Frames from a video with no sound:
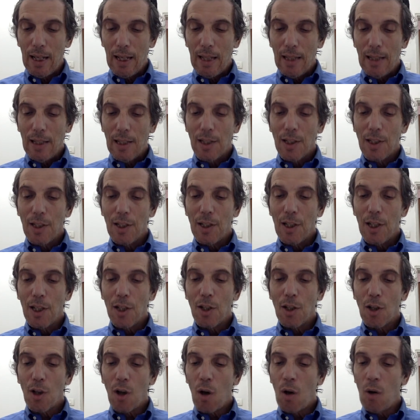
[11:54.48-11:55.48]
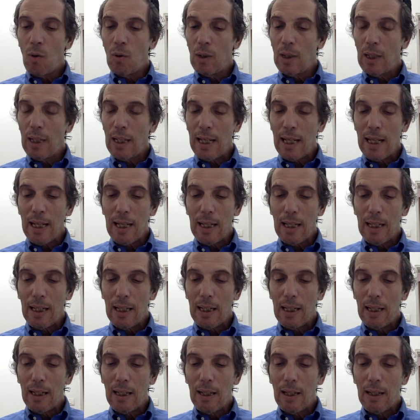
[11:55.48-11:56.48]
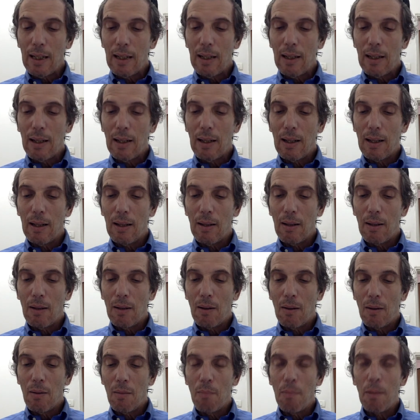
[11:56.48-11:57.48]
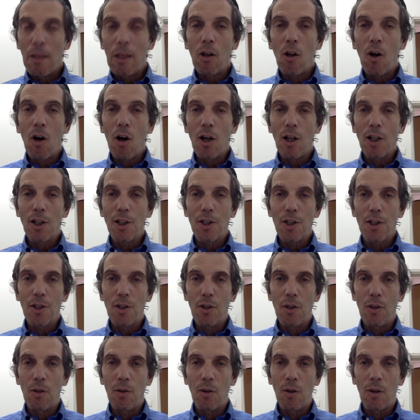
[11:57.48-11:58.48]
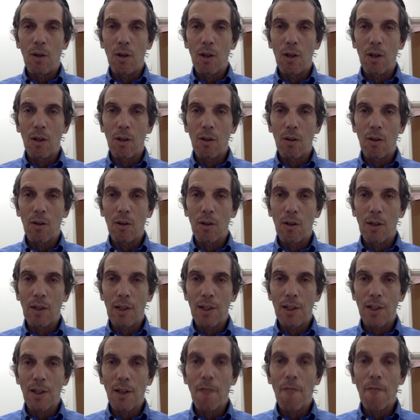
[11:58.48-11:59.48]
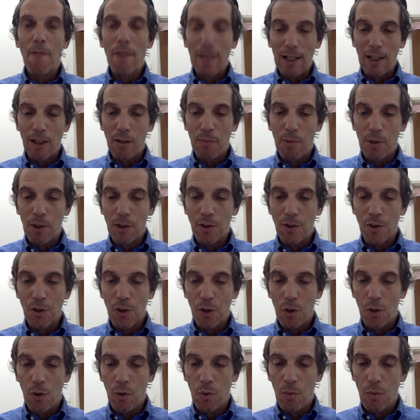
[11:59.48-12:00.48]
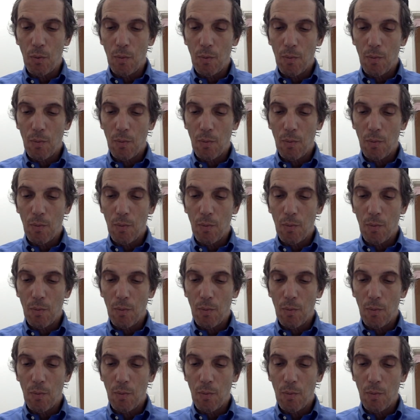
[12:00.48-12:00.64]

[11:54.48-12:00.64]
This, this only belongs to or, or is available to